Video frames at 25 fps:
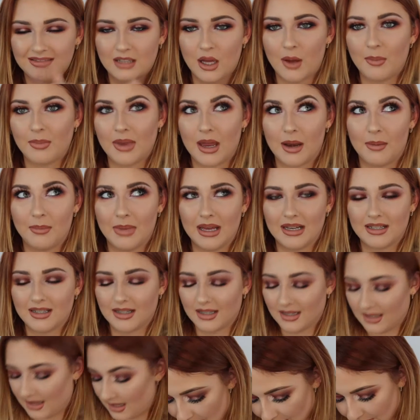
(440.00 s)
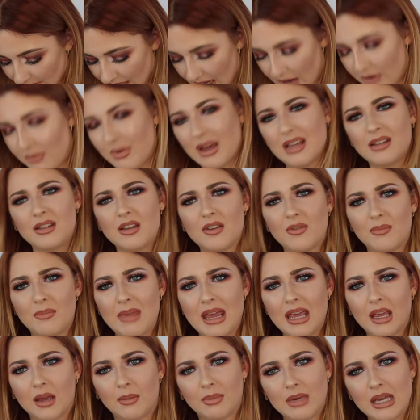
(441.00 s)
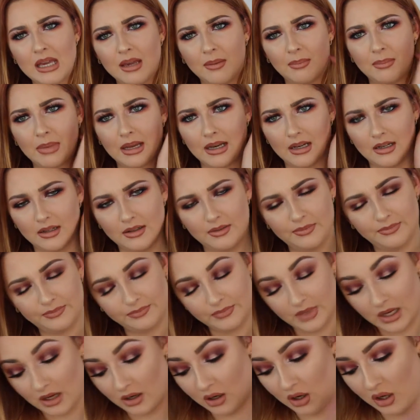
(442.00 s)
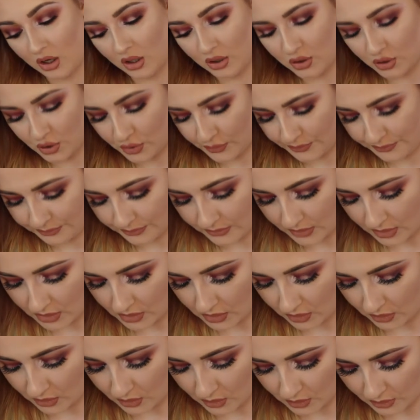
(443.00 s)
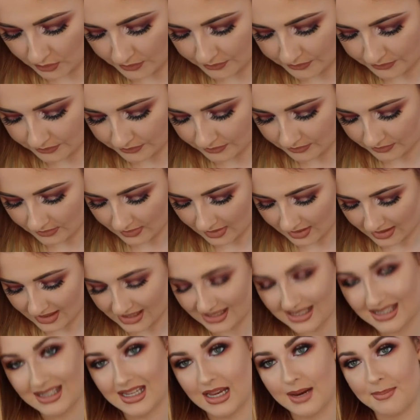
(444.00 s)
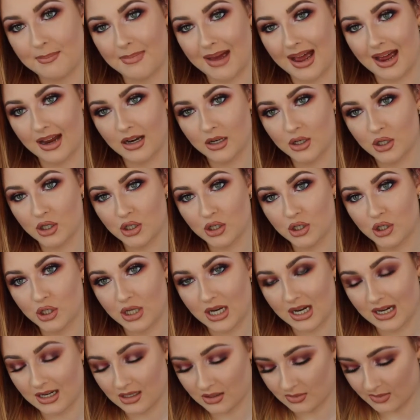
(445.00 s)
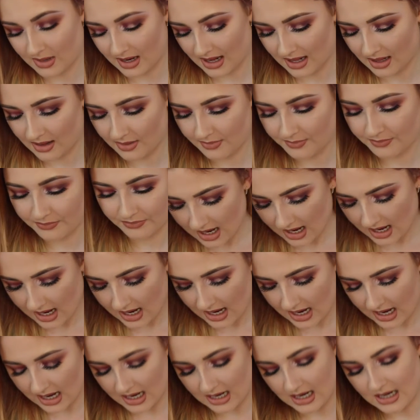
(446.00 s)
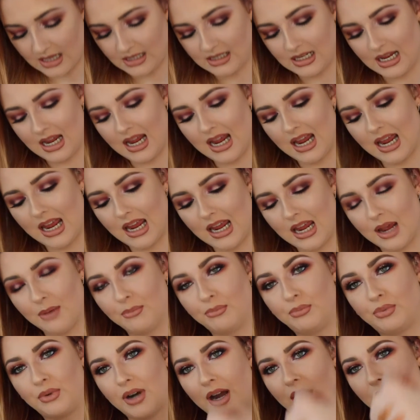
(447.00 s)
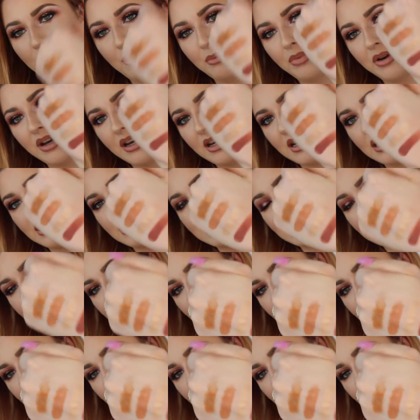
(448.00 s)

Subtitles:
I'm getting better though. It reminds me of Makeup Peak Bitten a lot. So this is a matte shade as well. It is a brown, but it's